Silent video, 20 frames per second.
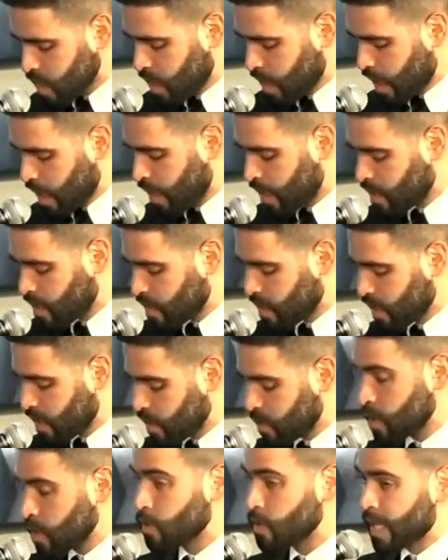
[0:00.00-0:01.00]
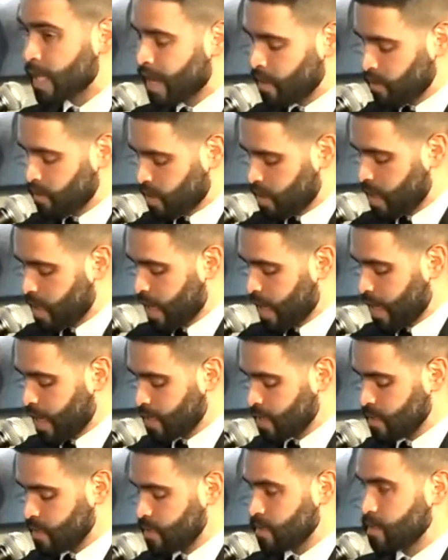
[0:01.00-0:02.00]
there's no doubt
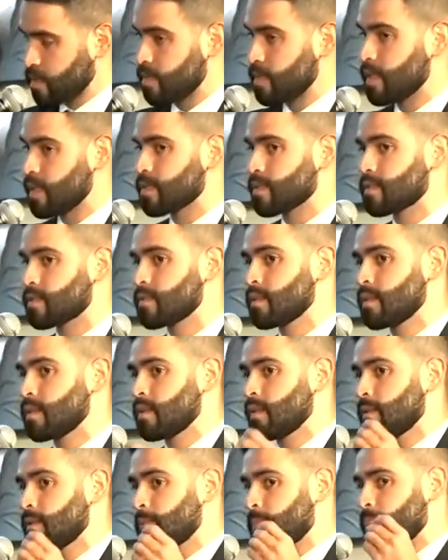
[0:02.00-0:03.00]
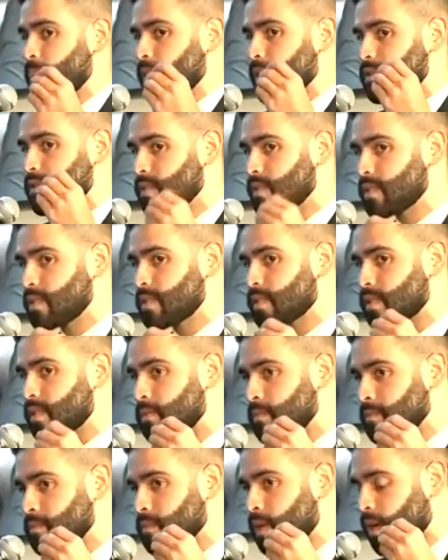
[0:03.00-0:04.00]
that this
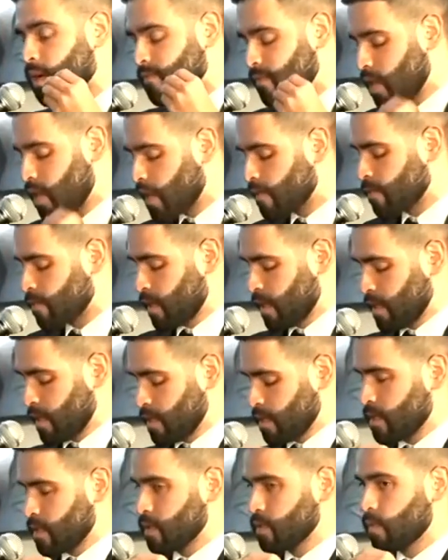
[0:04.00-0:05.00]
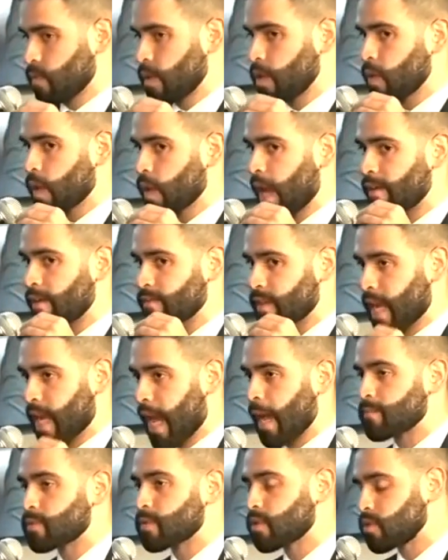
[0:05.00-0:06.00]
system of governance, where you have an
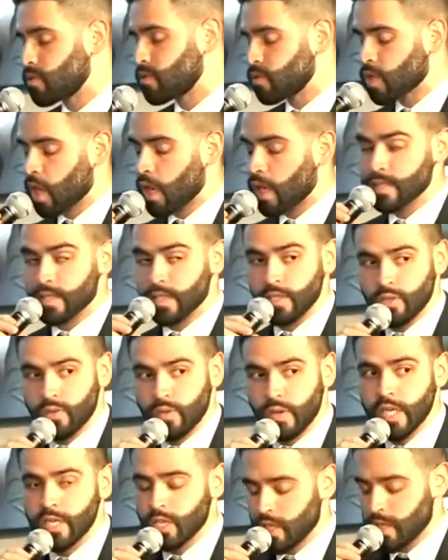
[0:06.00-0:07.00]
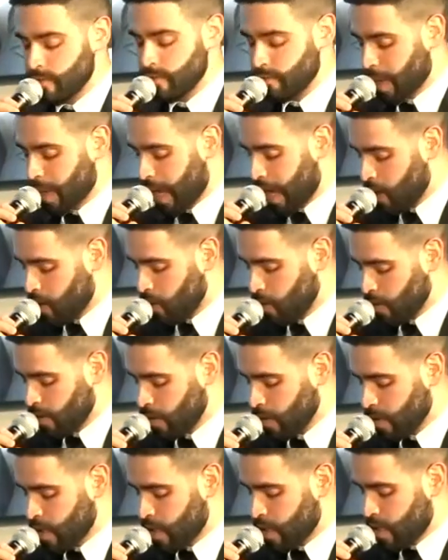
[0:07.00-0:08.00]
absolute concentration of
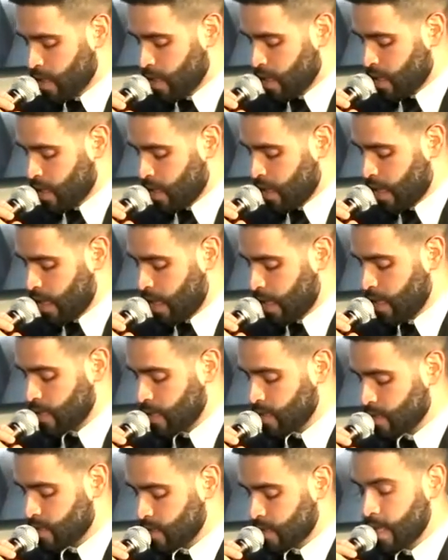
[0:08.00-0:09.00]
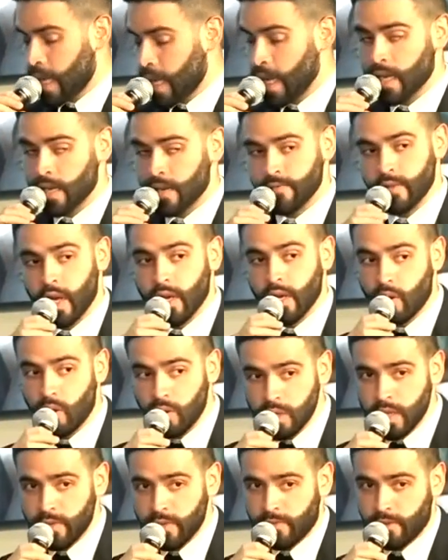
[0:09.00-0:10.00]
power, is negative not
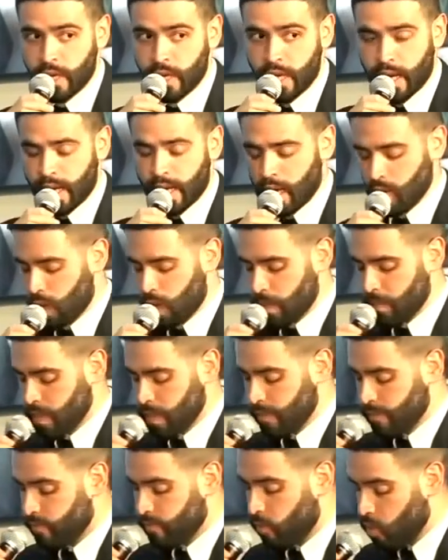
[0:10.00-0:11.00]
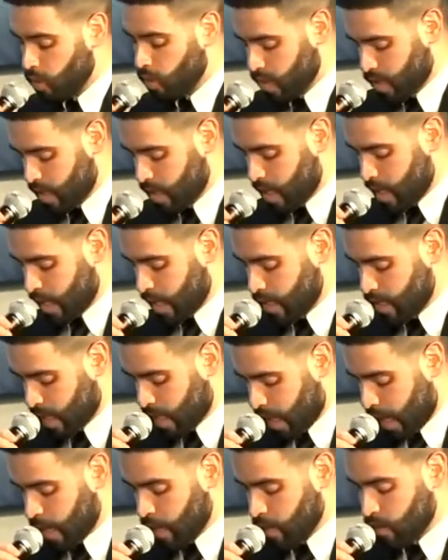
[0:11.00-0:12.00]
only for Nicaragua, but for the
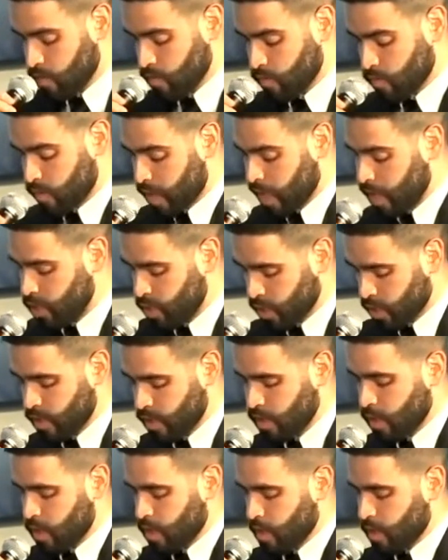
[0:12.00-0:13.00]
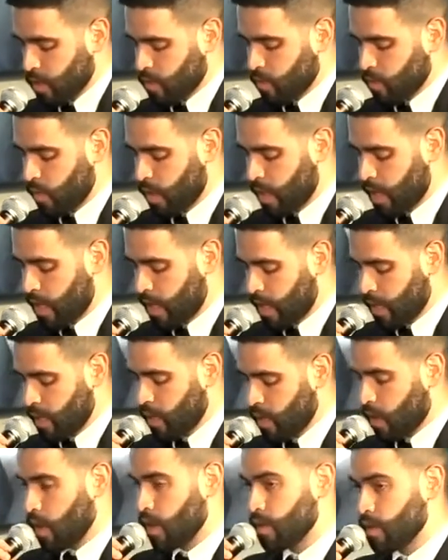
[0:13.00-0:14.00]
entire region.
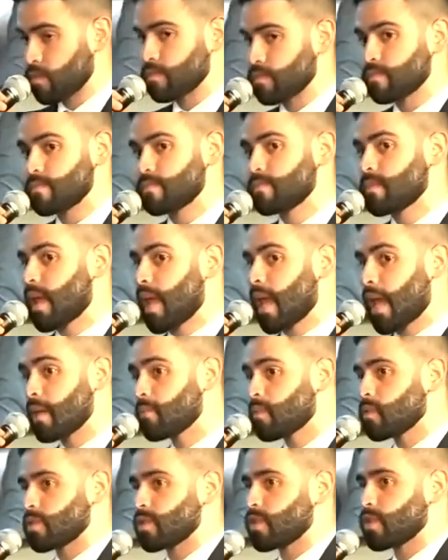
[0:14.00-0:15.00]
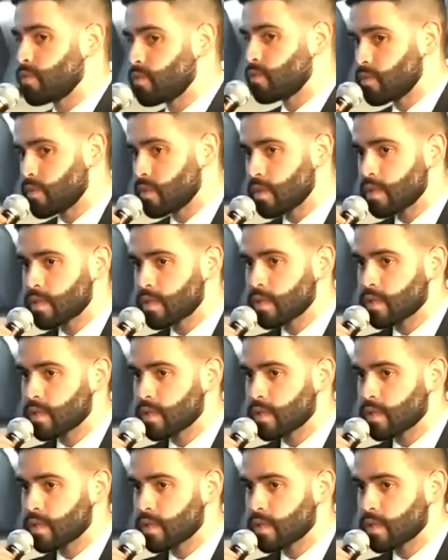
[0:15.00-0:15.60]
We are able to